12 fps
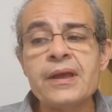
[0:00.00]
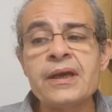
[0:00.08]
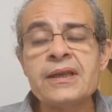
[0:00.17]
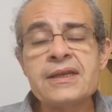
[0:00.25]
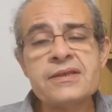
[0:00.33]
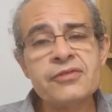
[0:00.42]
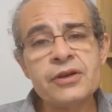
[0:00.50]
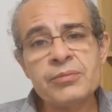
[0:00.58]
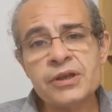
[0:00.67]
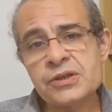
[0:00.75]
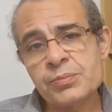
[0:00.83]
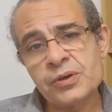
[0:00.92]
That's very
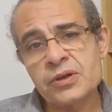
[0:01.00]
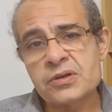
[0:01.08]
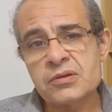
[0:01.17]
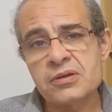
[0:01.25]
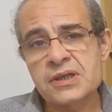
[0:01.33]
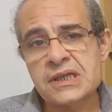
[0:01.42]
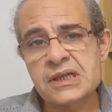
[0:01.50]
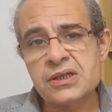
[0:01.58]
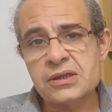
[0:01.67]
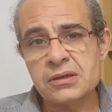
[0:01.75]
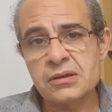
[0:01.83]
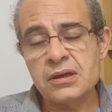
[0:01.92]
much a personal
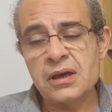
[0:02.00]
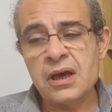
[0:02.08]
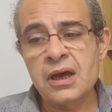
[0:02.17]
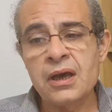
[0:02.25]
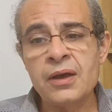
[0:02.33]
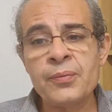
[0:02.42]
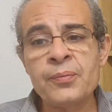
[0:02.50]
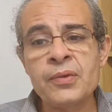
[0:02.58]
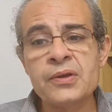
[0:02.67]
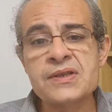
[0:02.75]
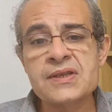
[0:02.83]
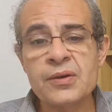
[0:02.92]
decision.
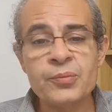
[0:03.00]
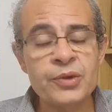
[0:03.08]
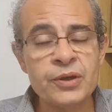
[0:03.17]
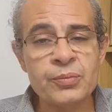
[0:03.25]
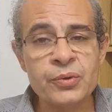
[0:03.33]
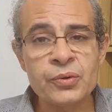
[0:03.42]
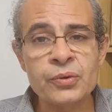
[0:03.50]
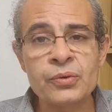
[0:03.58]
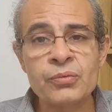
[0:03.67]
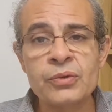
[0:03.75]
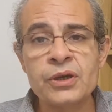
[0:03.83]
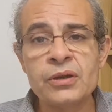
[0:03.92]
Some people
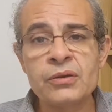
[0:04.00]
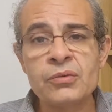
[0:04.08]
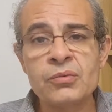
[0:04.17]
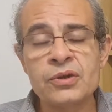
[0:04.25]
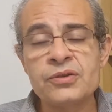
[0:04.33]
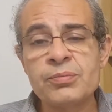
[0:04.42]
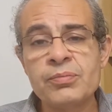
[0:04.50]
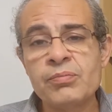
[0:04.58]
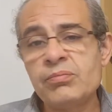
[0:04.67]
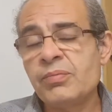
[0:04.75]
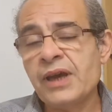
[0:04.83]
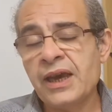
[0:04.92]
will want to
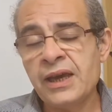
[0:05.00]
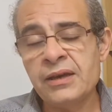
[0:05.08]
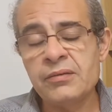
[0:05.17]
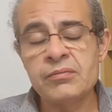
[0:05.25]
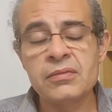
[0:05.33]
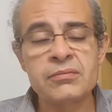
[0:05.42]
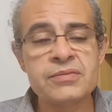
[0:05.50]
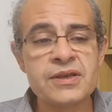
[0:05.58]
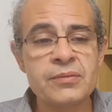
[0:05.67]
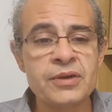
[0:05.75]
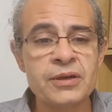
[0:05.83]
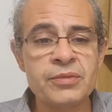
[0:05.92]
pay
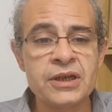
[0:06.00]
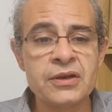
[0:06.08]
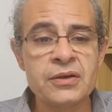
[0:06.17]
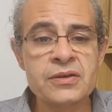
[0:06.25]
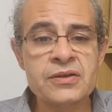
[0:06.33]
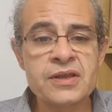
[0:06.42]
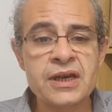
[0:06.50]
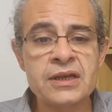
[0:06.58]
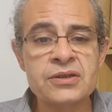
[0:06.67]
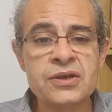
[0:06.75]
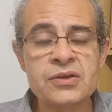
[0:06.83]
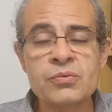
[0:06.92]
simply because they
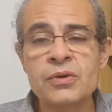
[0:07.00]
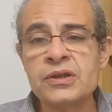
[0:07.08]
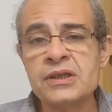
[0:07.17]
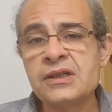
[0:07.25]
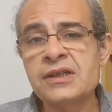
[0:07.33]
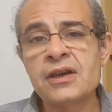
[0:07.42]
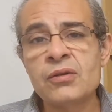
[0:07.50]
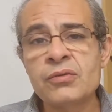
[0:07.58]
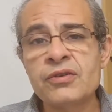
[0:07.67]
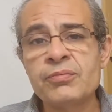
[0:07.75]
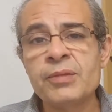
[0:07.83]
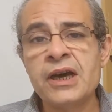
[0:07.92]
just want it dealt
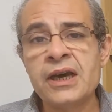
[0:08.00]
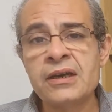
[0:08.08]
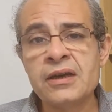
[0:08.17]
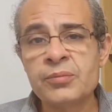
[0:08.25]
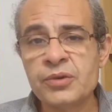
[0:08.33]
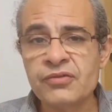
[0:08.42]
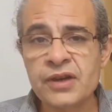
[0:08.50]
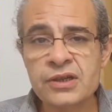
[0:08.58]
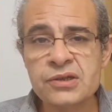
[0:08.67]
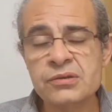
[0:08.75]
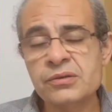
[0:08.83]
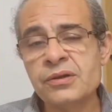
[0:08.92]
with by a
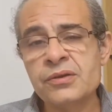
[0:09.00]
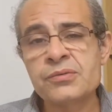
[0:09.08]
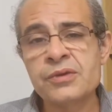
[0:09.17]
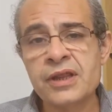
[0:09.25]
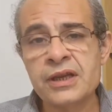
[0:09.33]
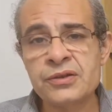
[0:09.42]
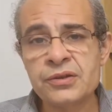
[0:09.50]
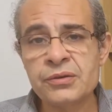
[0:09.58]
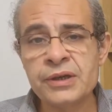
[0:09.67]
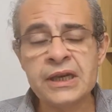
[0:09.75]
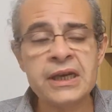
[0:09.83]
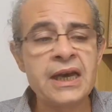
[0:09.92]
professional who knows what they're
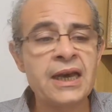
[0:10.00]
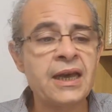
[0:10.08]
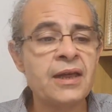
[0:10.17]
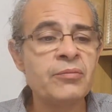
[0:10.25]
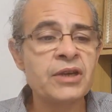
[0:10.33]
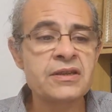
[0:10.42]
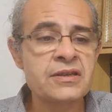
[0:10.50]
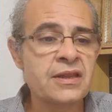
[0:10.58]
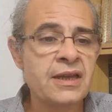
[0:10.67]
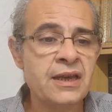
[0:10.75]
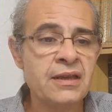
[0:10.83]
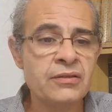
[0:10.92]
doing, because
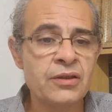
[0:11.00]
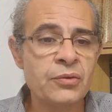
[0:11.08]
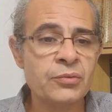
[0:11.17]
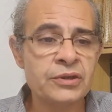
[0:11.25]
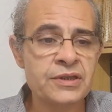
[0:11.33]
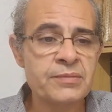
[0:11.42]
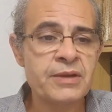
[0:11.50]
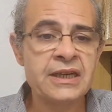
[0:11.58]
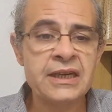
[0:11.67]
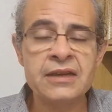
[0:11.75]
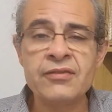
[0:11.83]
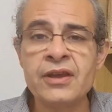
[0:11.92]
they don't want to spend
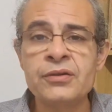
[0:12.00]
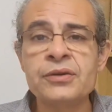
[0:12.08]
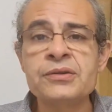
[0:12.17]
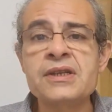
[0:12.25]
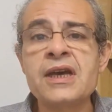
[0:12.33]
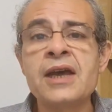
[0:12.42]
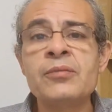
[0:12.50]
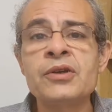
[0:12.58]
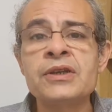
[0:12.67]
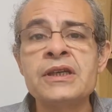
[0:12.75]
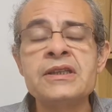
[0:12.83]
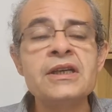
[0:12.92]
any of their own time
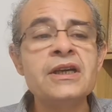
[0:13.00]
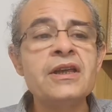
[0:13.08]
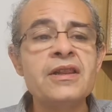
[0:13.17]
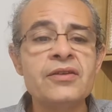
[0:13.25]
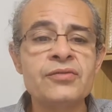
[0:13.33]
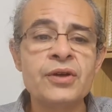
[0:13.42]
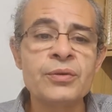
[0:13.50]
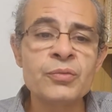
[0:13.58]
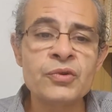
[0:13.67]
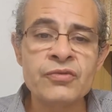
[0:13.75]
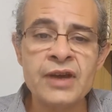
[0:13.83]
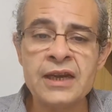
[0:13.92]
on it. They've got
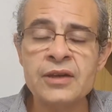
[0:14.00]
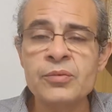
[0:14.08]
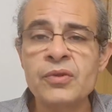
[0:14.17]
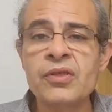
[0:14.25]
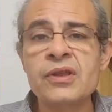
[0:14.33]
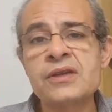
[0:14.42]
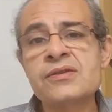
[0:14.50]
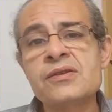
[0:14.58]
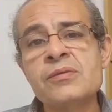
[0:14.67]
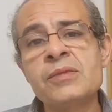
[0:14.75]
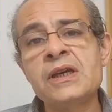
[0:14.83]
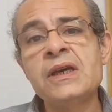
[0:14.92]
more valuable things
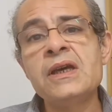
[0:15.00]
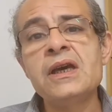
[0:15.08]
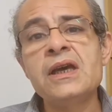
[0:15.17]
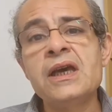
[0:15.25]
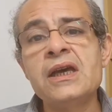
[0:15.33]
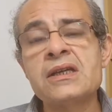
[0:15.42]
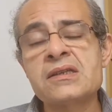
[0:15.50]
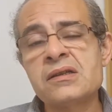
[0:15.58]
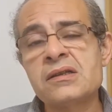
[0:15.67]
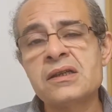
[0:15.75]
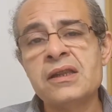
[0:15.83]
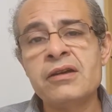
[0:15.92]
to be
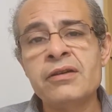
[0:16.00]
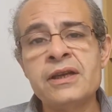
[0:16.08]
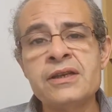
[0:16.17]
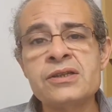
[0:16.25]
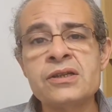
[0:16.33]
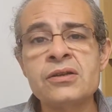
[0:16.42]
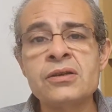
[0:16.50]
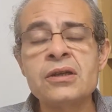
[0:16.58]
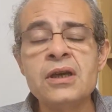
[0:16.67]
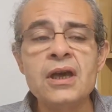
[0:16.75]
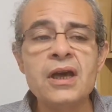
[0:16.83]
exerting their energy on.